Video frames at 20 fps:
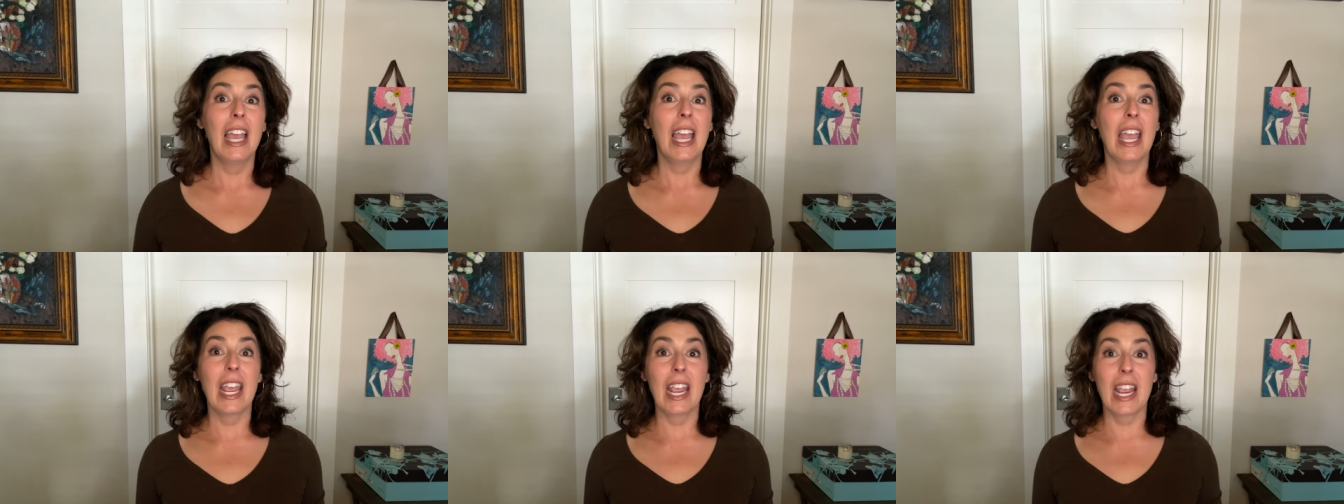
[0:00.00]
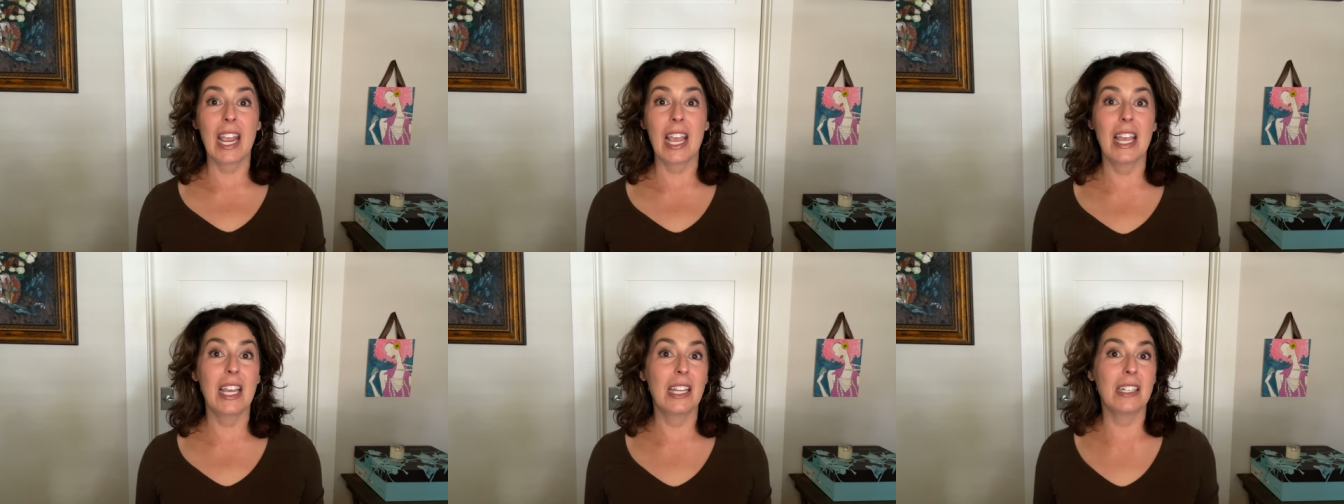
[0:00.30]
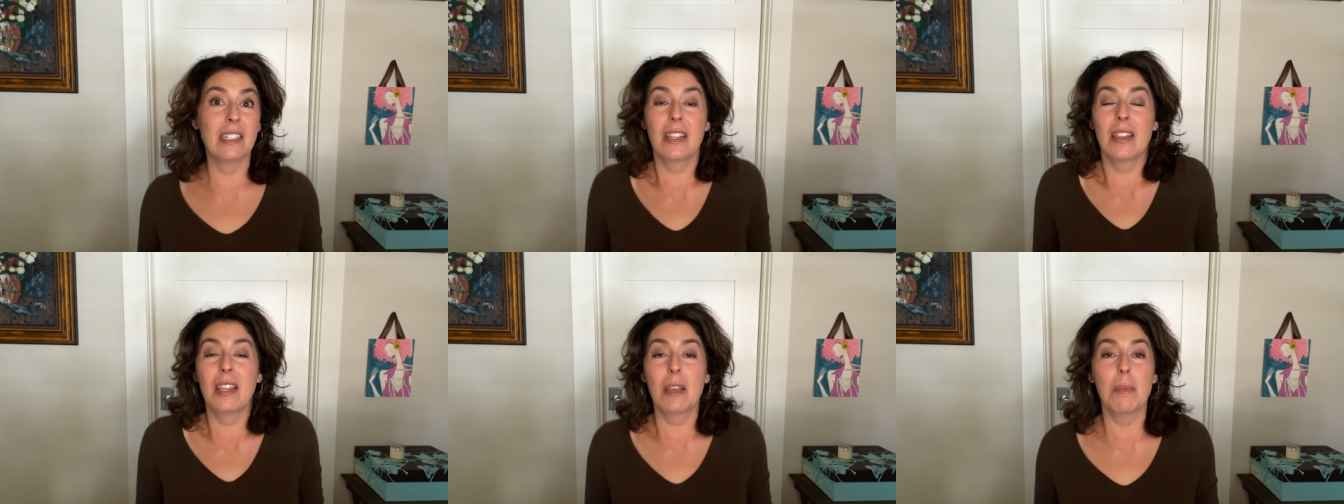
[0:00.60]

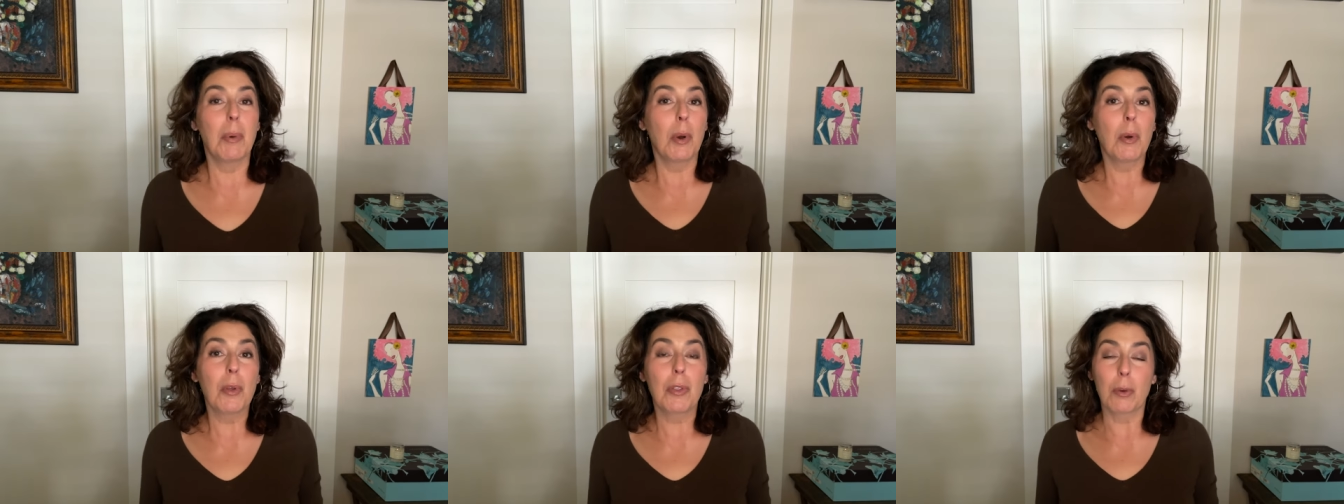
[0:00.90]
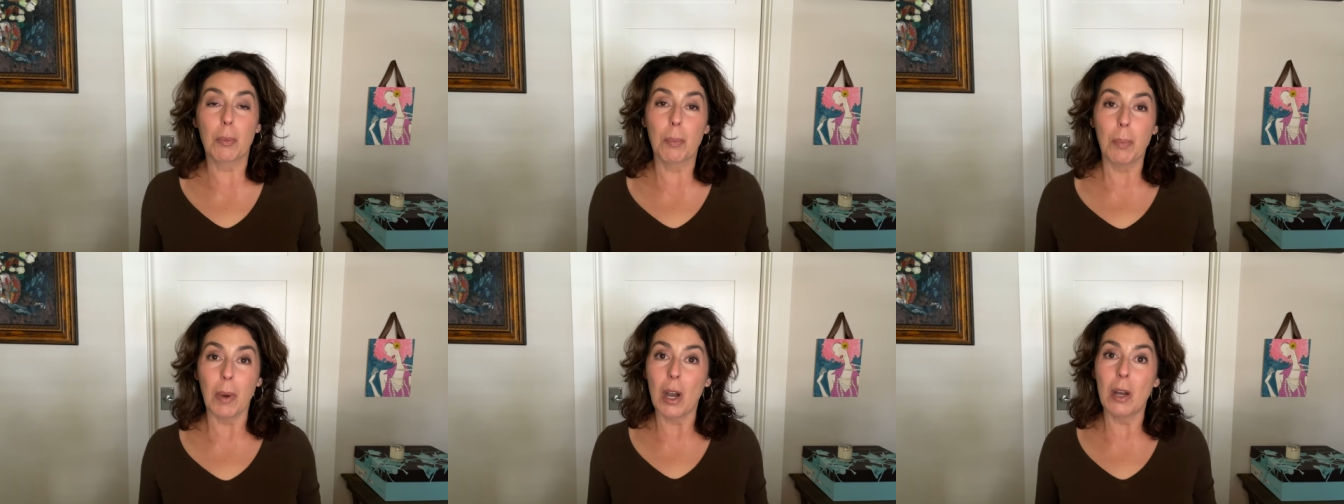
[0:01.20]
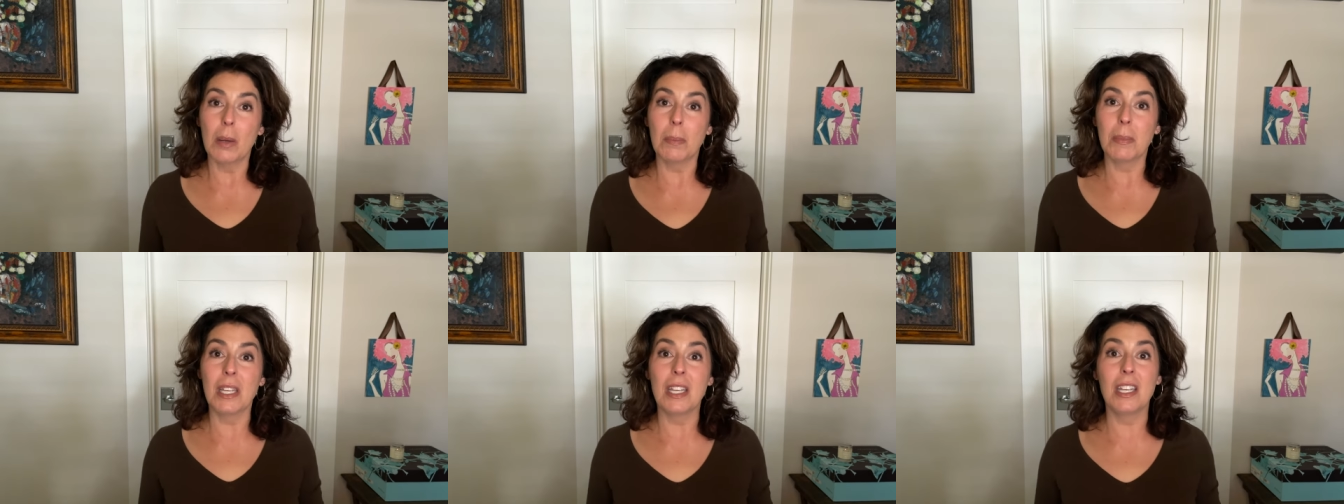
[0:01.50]
And they both are
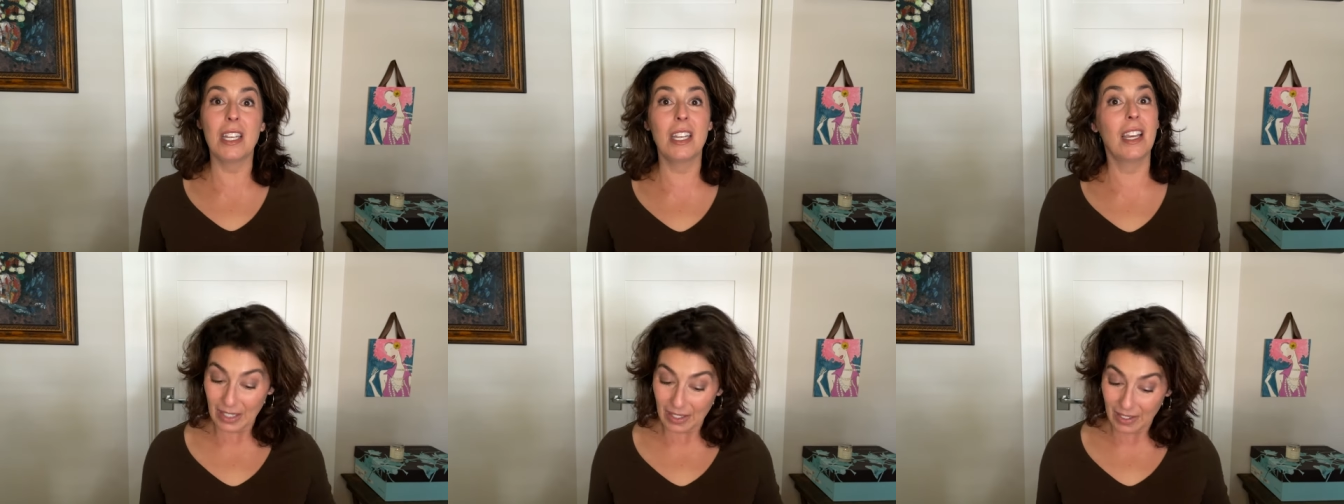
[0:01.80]
balmy.